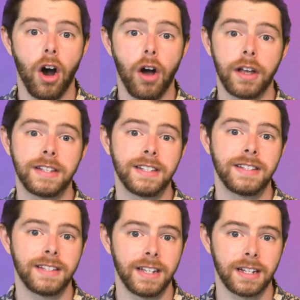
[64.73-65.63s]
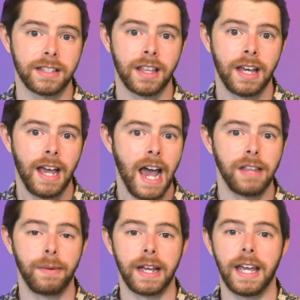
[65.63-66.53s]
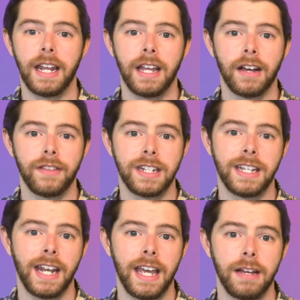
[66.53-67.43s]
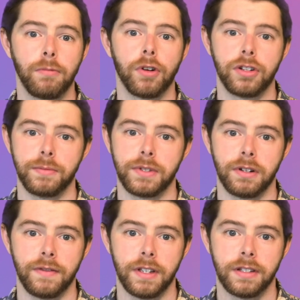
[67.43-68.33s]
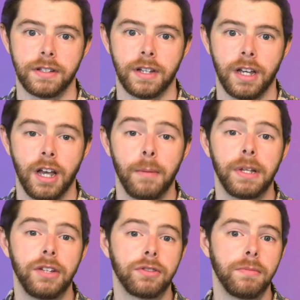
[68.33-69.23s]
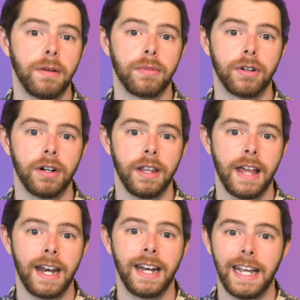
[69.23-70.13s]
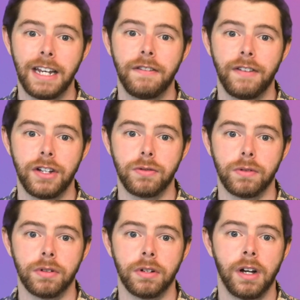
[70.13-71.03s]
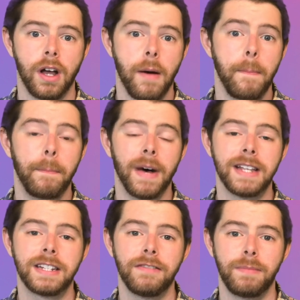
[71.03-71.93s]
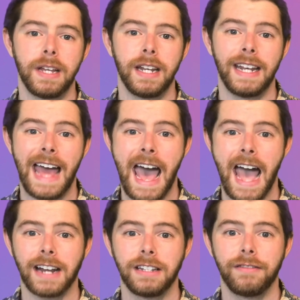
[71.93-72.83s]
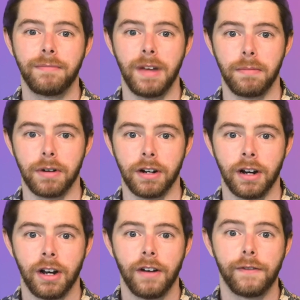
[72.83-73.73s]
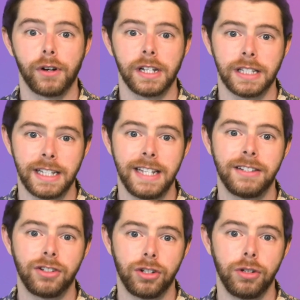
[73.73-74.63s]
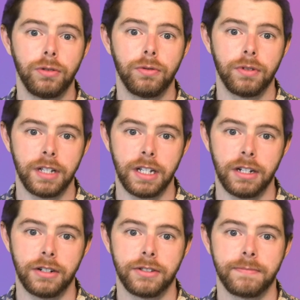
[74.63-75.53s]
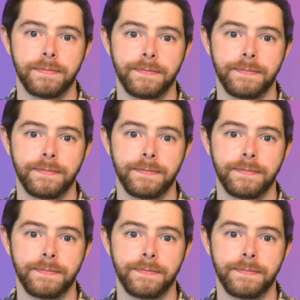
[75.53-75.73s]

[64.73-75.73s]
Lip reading: August the 6th, at the beginning of the 10 a.m. worship service. Please remember that an individual must have been an active member for at least 2 years.